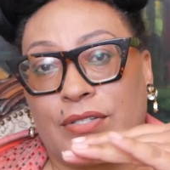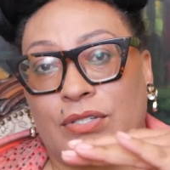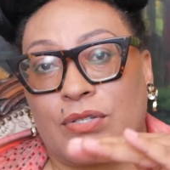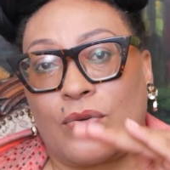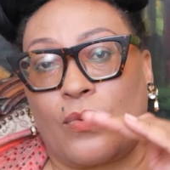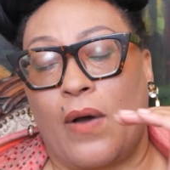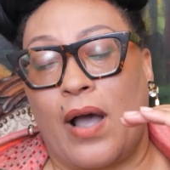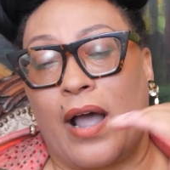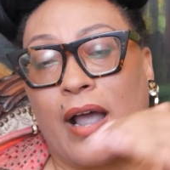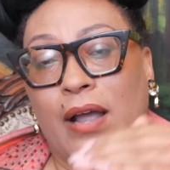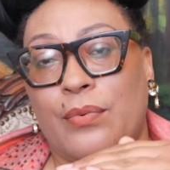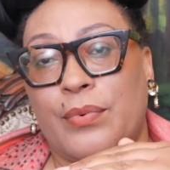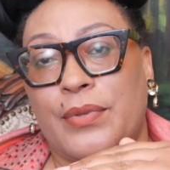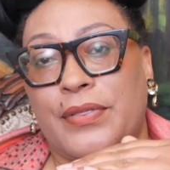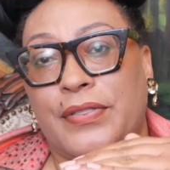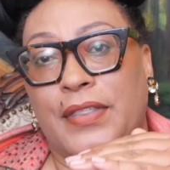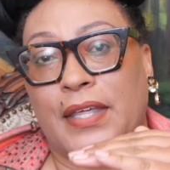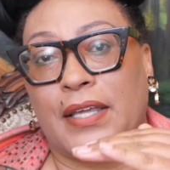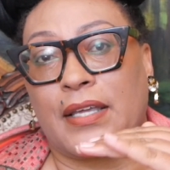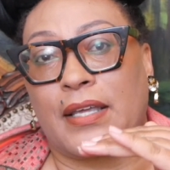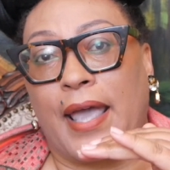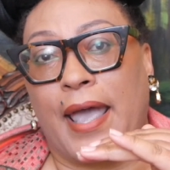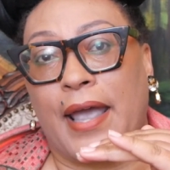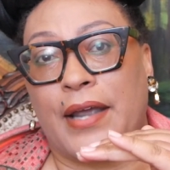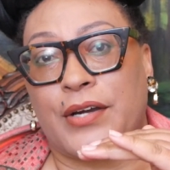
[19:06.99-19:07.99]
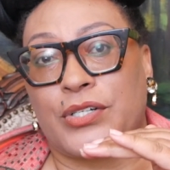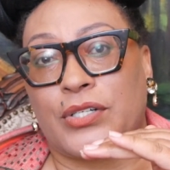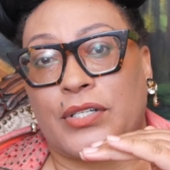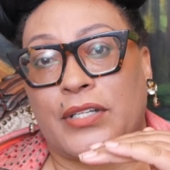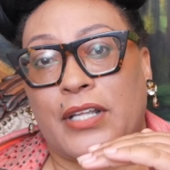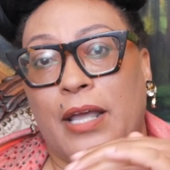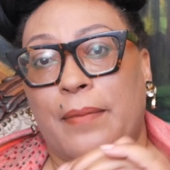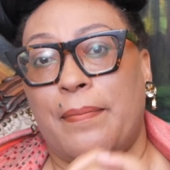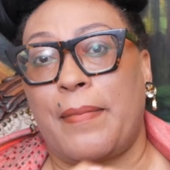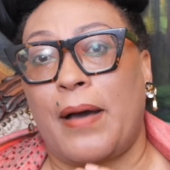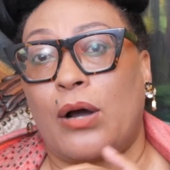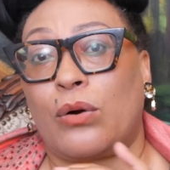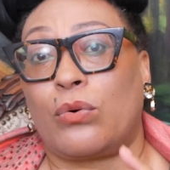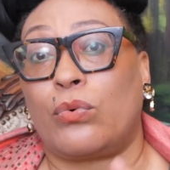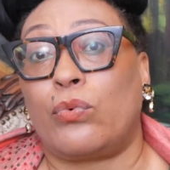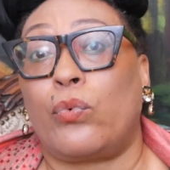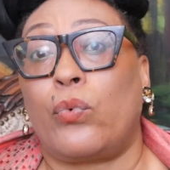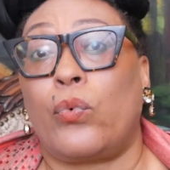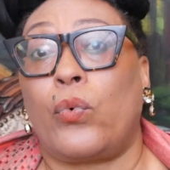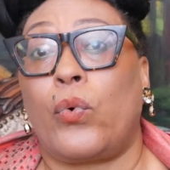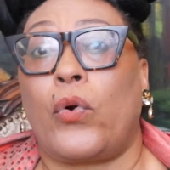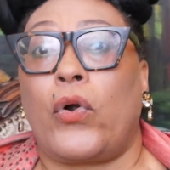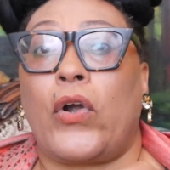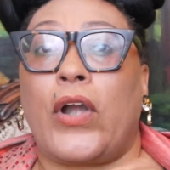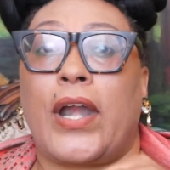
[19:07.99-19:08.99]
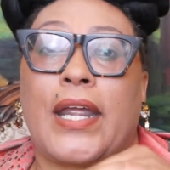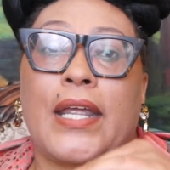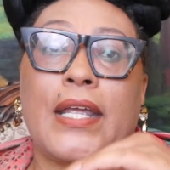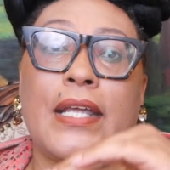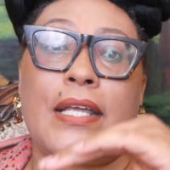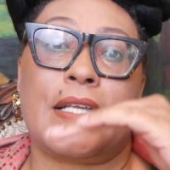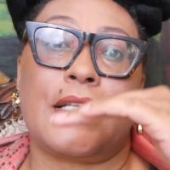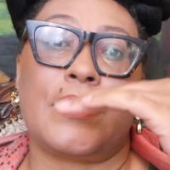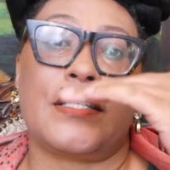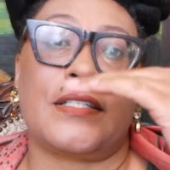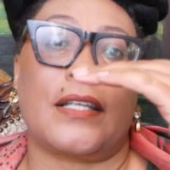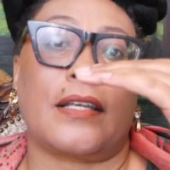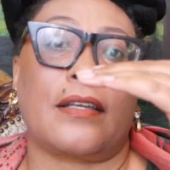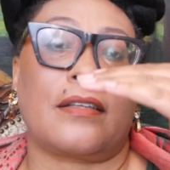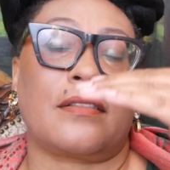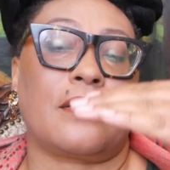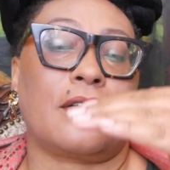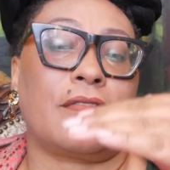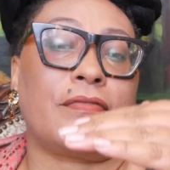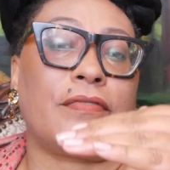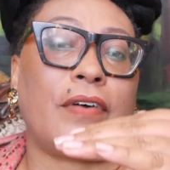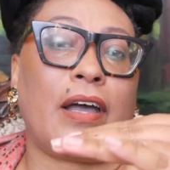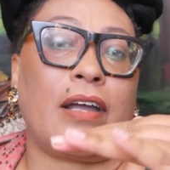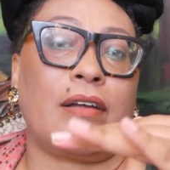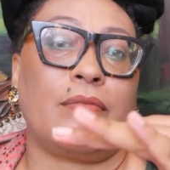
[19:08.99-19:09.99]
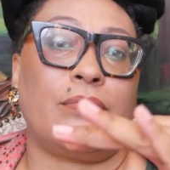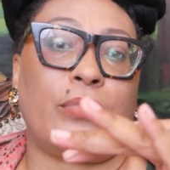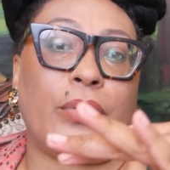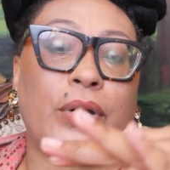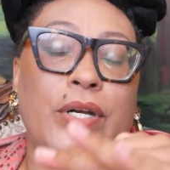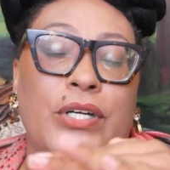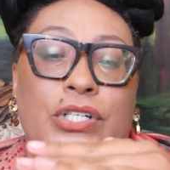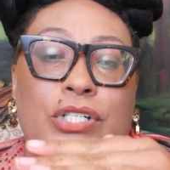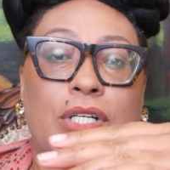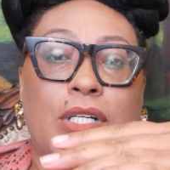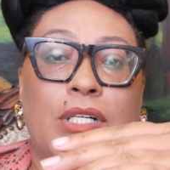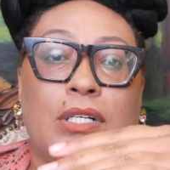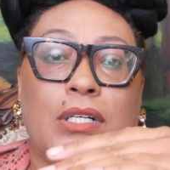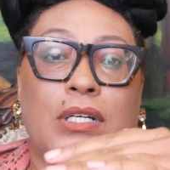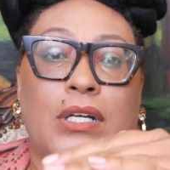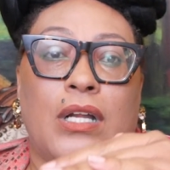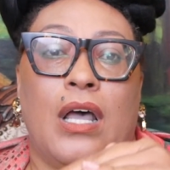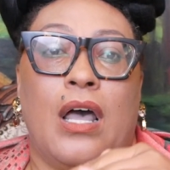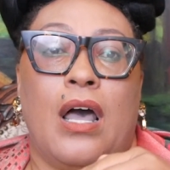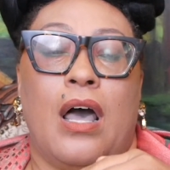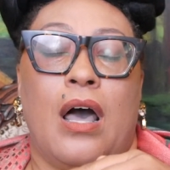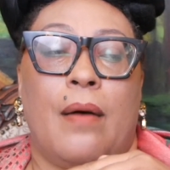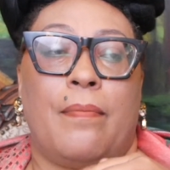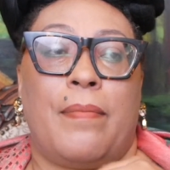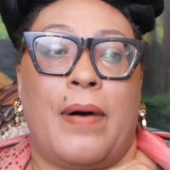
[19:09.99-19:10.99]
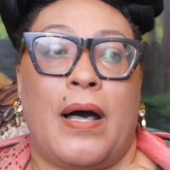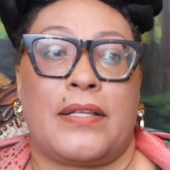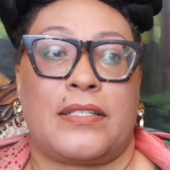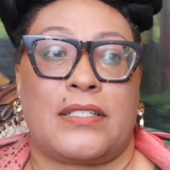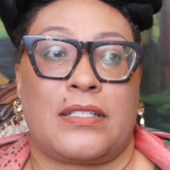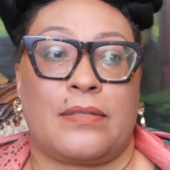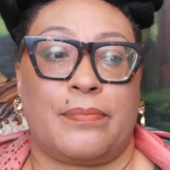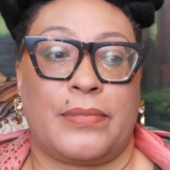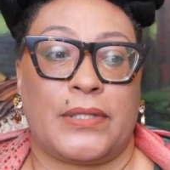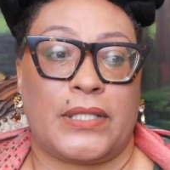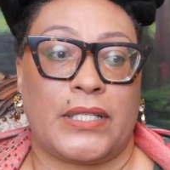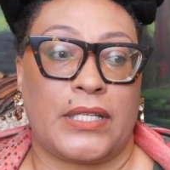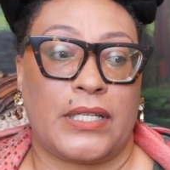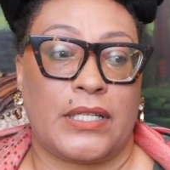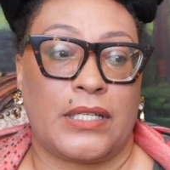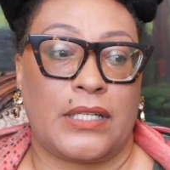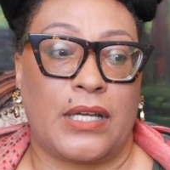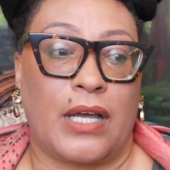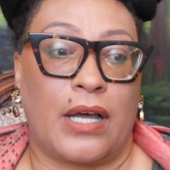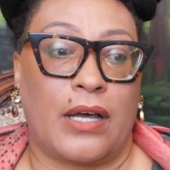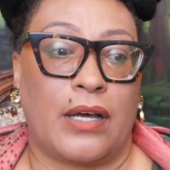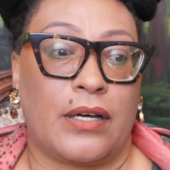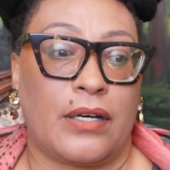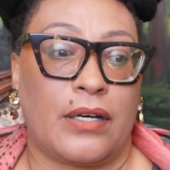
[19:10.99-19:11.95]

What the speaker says: So I would think actually about raising the vibration, possibly